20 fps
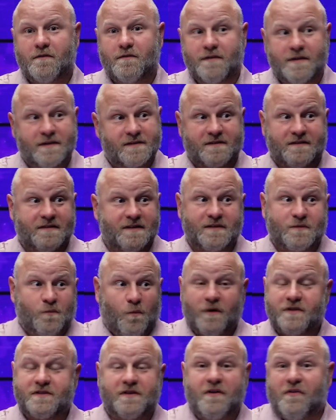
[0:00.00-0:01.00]
This this
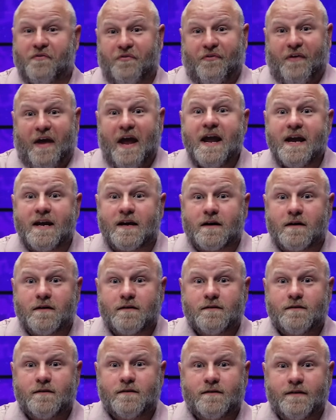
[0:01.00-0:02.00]
wasn't a thing.
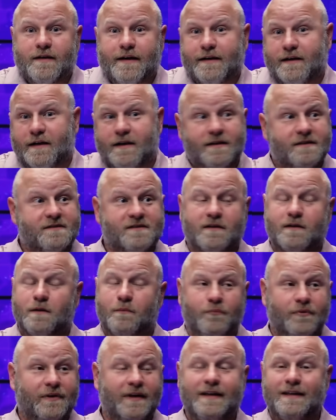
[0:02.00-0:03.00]
it, it is a
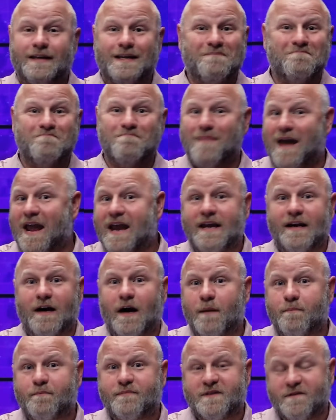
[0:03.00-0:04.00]
completely made
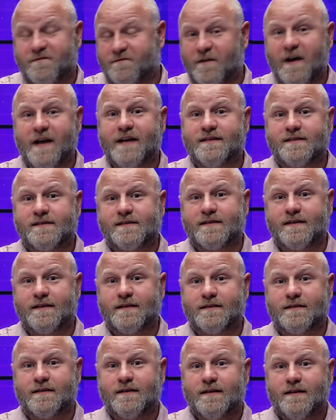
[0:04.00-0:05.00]
up defense
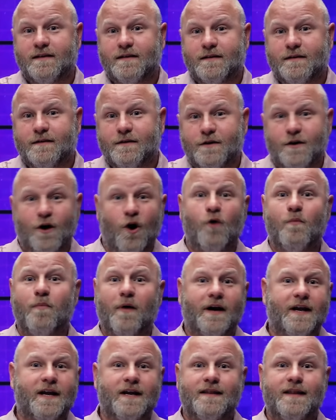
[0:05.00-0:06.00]
that
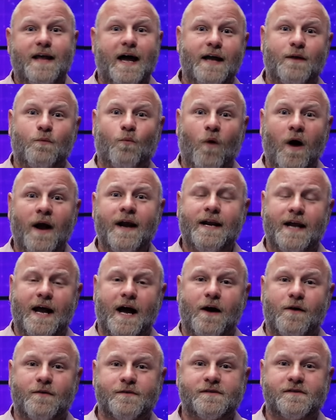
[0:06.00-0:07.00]
nobody in that White
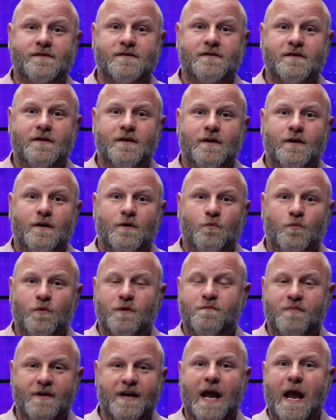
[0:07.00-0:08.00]
House
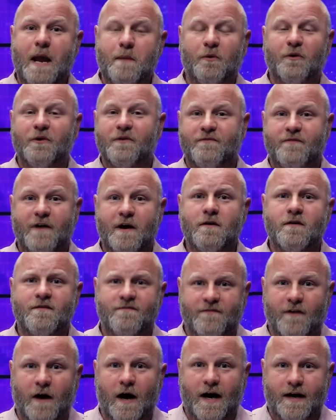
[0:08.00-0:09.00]
would be able to
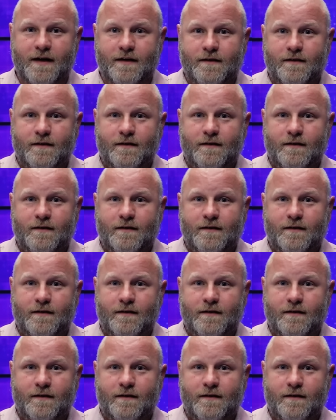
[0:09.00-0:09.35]
verify.